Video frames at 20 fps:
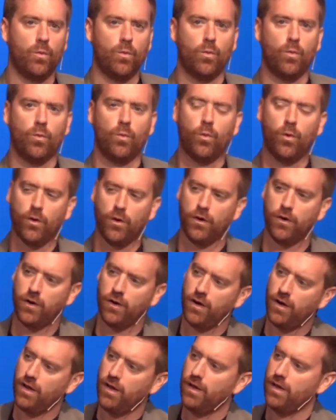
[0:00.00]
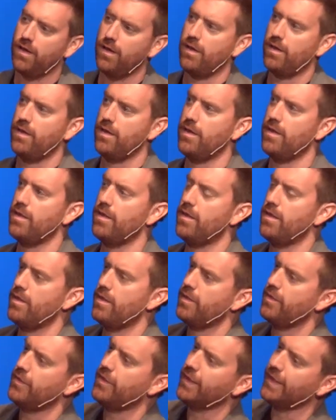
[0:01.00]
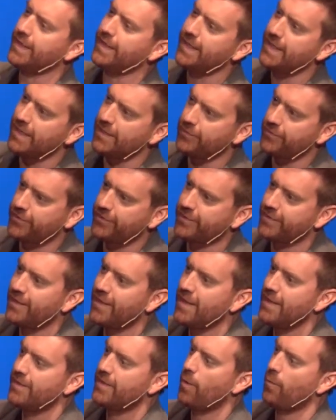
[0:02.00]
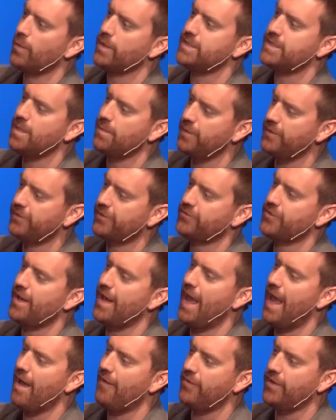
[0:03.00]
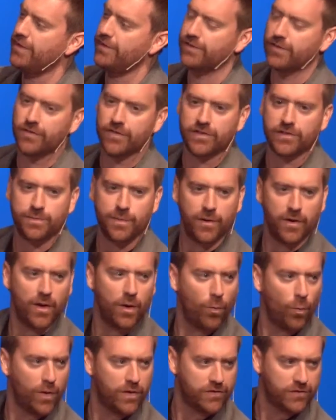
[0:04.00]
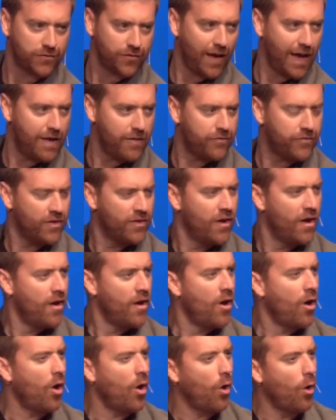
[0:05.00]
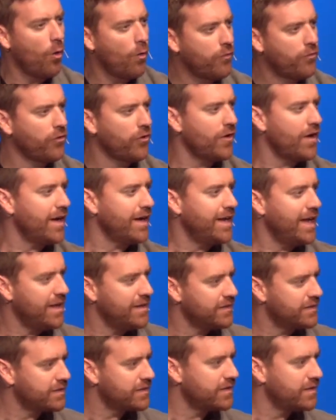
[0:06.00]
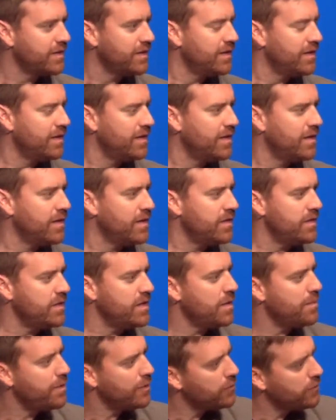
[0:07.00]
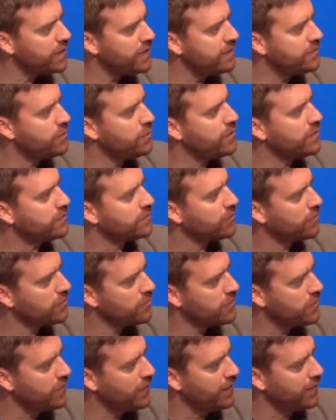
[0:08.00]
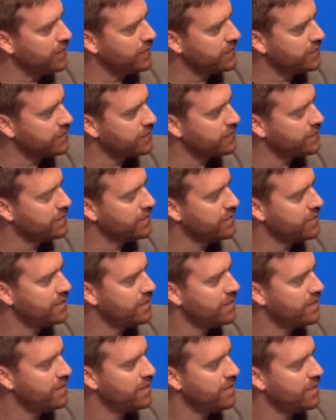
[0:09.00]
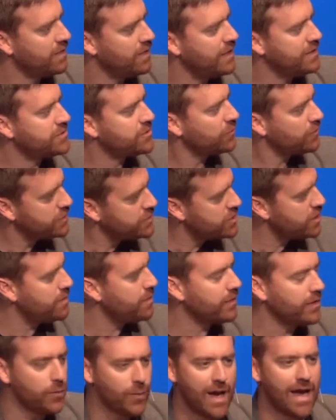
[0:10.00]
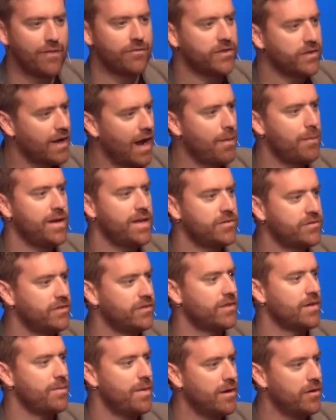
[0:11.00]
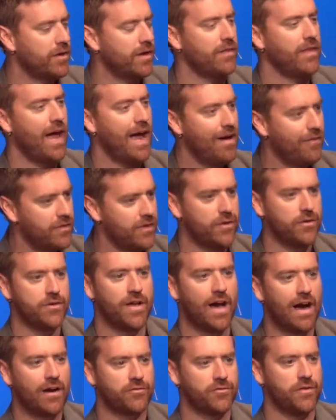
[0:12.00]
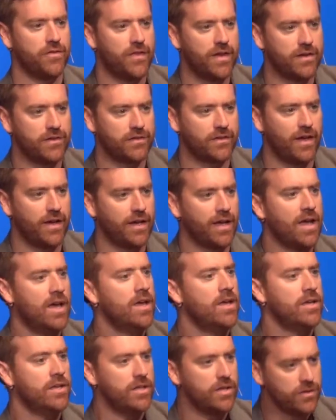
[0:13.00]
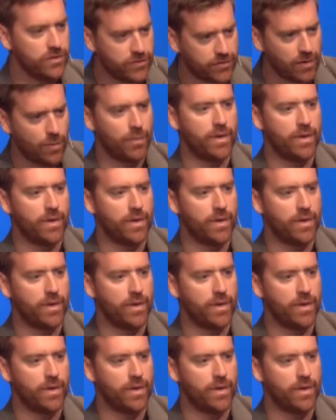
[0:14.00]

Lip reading: were the gifts that would demonstrate evidence of the Spirit in one's life over against the ability to discern things. And so legitimately, we have denominations in America that have in their doctrine things like, someone